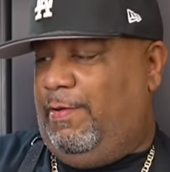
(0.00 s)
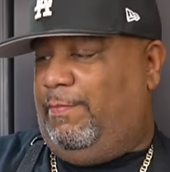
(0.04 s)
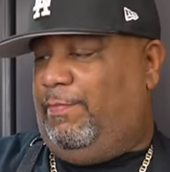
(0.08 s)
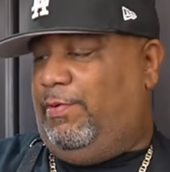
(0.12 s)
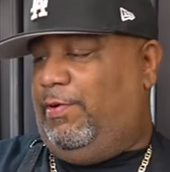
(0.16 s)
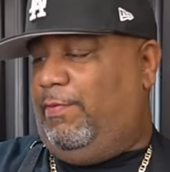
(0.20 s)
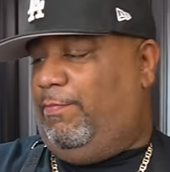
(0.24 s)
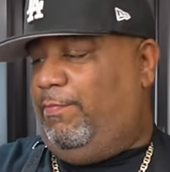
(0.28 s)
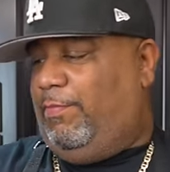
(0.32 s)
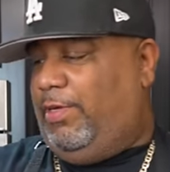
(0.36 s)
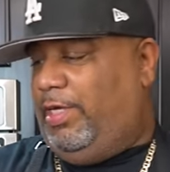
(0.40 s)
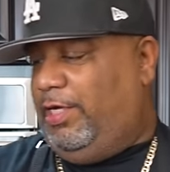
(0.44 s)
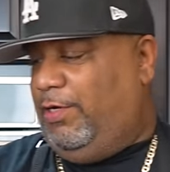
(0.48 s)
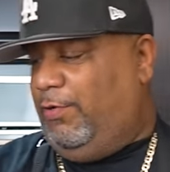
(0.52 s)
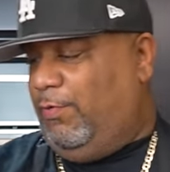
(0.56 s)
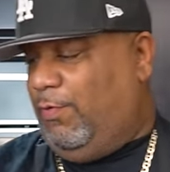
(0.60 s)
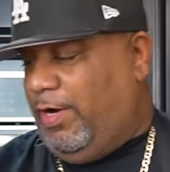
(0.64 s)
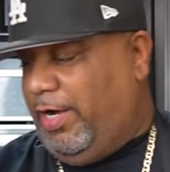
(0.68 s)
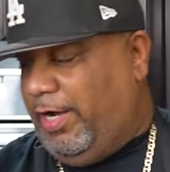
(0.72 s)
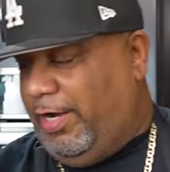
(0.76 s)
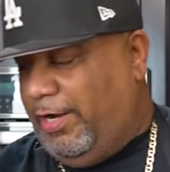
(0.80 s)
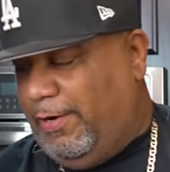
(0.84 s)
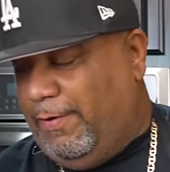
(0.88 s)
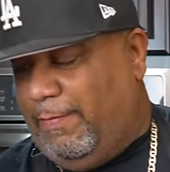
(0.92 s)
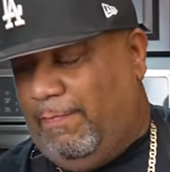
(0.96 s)
But
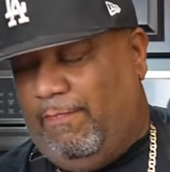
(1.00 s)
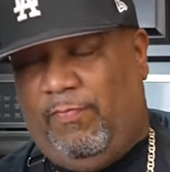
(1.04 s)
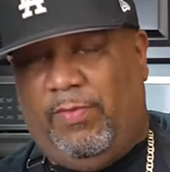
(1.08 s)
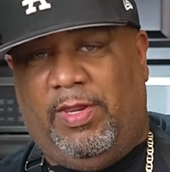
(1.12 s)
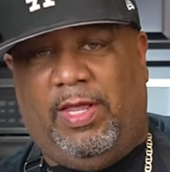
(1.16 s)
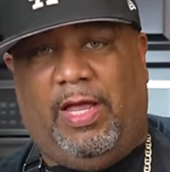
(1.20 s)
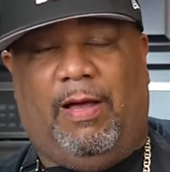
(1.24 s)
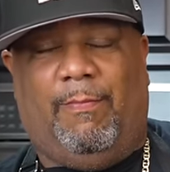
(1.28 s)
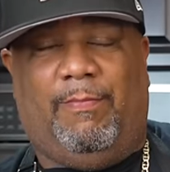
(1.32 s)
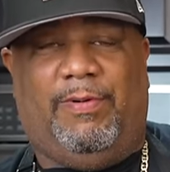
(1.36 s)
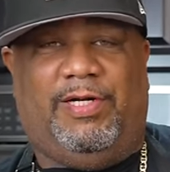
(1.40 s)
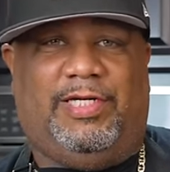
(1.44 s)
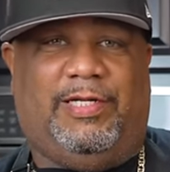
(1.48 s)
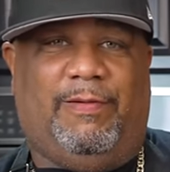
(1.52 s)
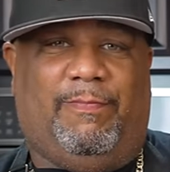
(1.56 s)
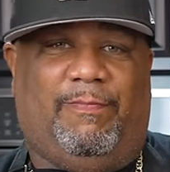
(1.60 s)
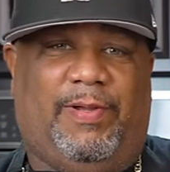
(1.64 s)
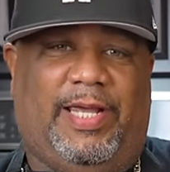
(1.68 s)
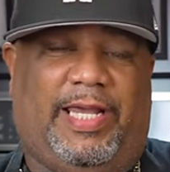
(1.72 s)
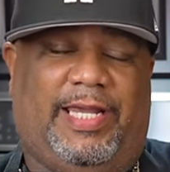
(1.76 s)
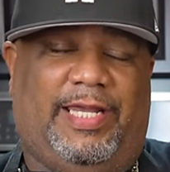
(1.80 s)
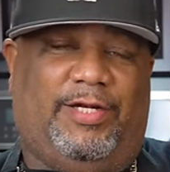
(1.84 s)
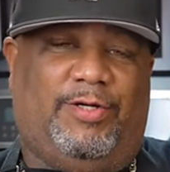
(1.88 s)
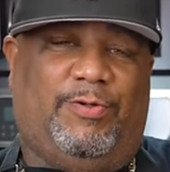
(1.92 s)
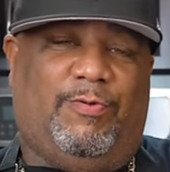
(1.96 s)
meanwhile, I'm gonna
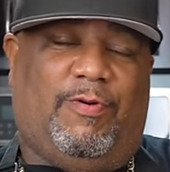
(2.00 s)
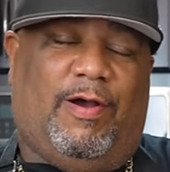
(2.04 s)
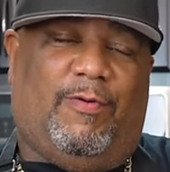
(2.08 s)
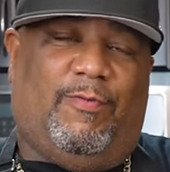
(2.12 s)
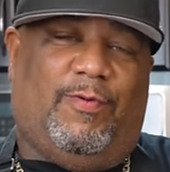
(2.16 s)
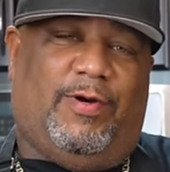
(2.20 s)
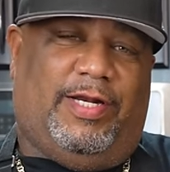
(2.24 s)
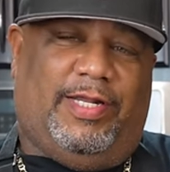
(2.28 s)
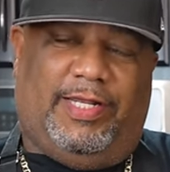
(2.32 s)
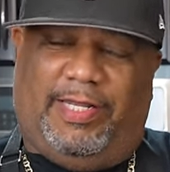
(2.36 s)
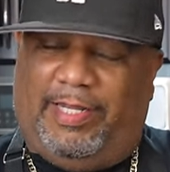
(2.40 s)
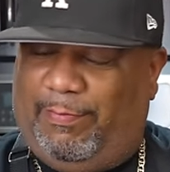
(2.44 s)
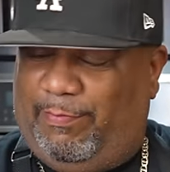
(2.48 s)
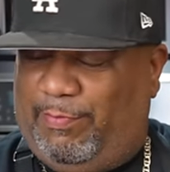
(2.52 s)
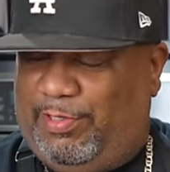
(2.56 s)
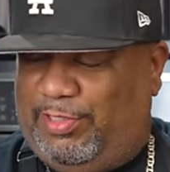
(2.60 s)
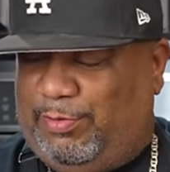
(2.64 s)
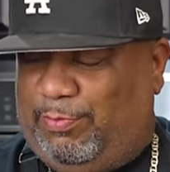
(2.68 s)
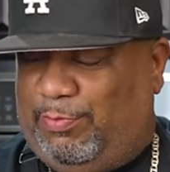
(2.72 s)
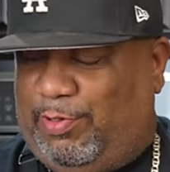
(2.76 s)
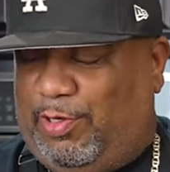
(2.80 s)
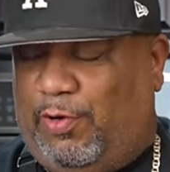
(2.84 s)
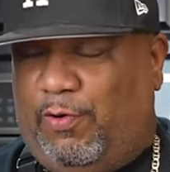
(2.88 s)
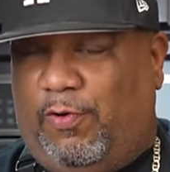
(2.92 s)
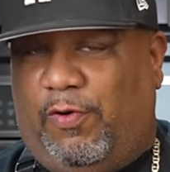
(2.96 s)
debate, do I wanna get me
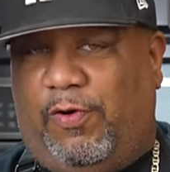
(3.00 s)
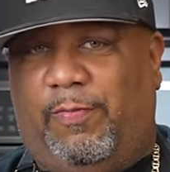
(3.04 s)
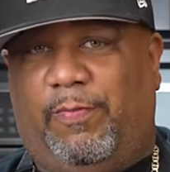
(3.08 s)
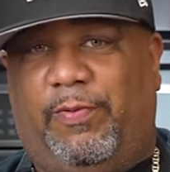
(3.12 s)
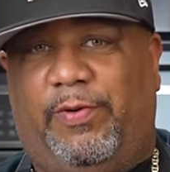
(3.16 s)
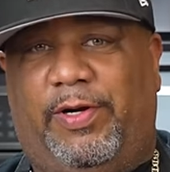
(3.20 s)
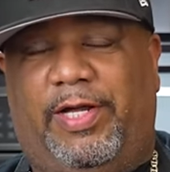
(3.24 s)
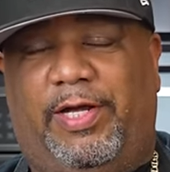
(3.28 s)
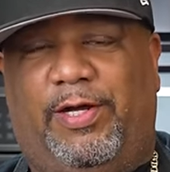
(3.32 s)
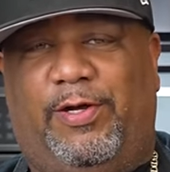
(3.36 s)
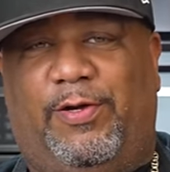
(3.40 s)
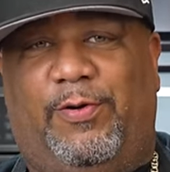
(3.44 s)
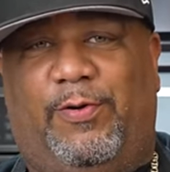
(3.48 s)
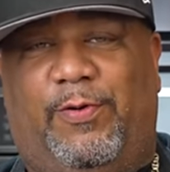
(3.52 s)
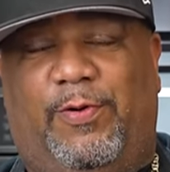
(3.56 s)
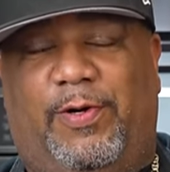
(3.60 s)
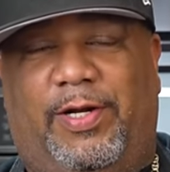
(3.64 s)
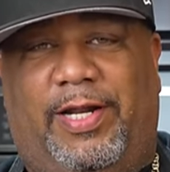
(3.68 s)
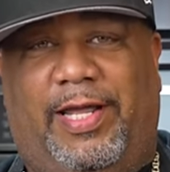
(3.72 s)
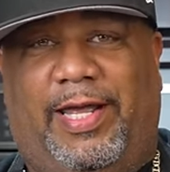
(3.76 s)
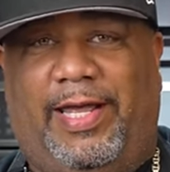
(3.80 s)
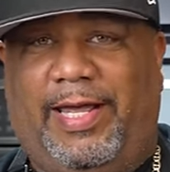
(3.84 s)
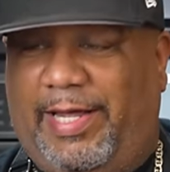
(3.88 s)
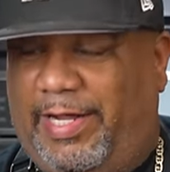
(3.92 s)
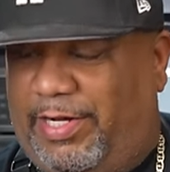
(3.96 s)
some cornbread going
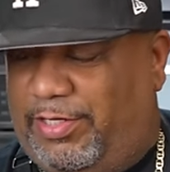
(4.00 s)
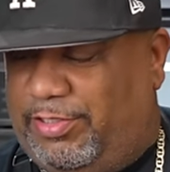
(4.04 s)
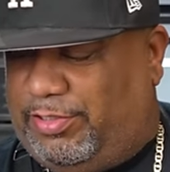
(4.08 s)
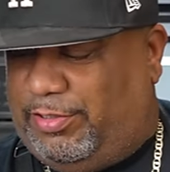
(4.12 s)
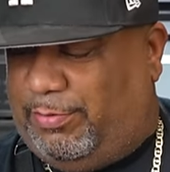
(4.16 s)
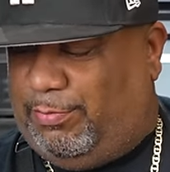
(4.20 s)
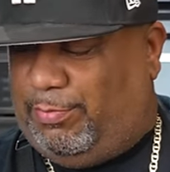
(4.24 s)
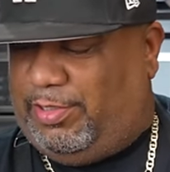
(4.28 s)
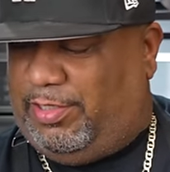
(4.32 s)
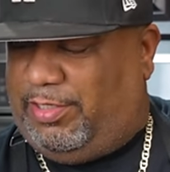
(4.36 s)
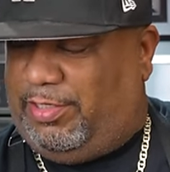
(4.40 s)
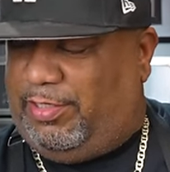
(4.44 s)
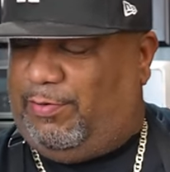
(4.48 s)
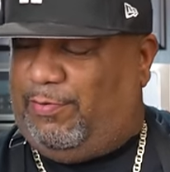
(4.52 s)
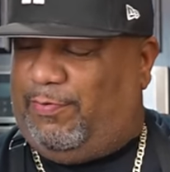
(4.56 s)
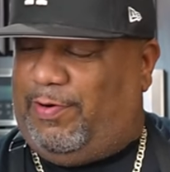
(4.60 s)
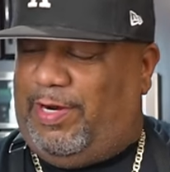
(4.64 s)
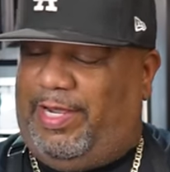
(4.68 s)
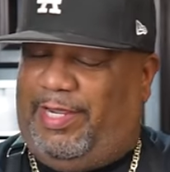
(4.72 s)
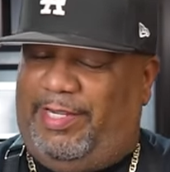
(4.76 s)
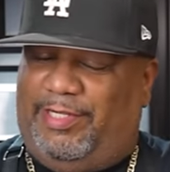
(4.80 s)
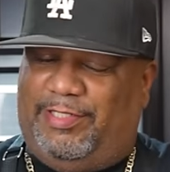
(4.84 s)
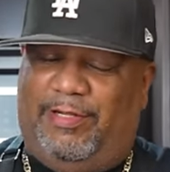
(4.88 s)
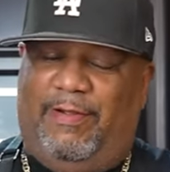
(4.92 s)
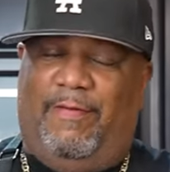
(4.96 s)
and some uh,
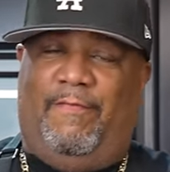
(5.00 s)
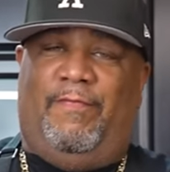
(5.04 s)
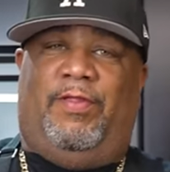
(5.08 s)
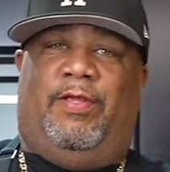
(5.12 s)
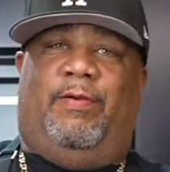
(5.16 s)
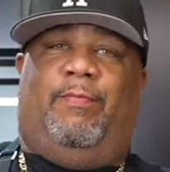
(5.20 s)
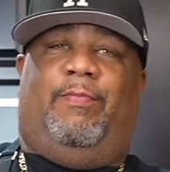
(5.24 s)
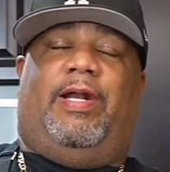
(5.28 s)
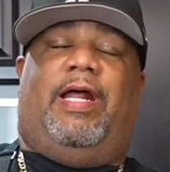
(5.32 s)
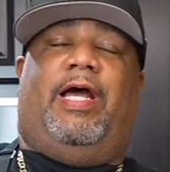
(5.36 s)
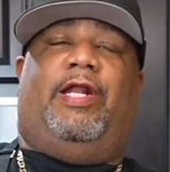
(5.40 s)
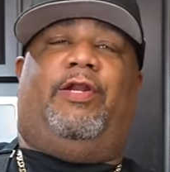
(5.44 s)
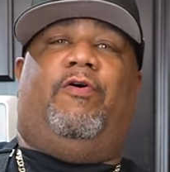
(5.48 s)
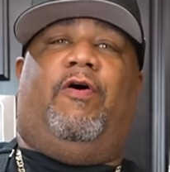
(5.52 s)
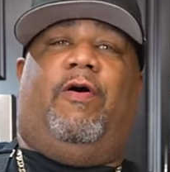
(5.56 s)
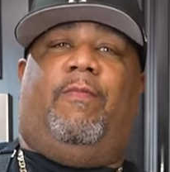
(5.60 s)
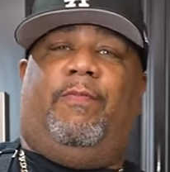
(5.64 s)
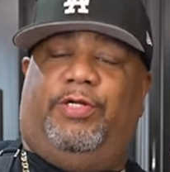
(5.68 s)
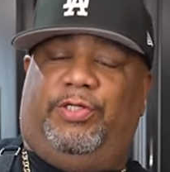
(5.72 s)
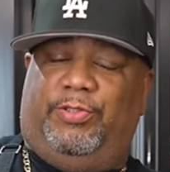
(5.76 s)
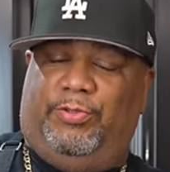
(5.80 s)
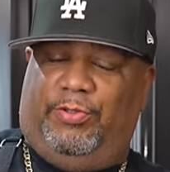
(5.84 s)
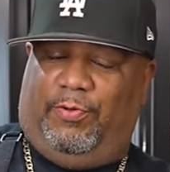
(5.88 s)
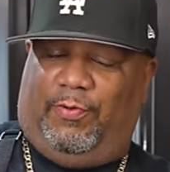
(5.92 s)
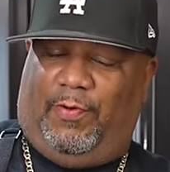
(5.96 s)
rice? But I know I'm
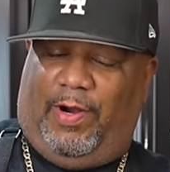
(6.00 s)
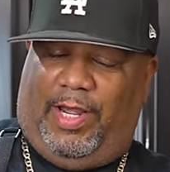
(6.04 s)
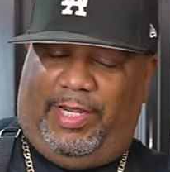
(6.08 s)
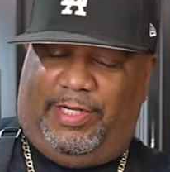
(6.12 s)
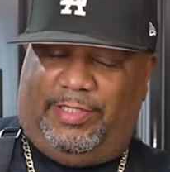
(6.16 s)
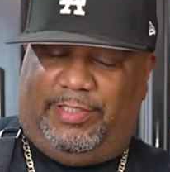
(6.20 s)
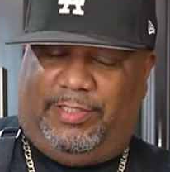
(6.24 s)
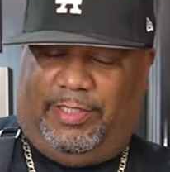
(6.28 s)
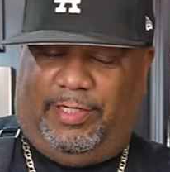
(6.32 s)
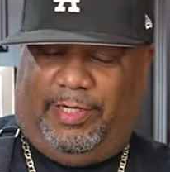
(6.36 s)
gonna do the rice.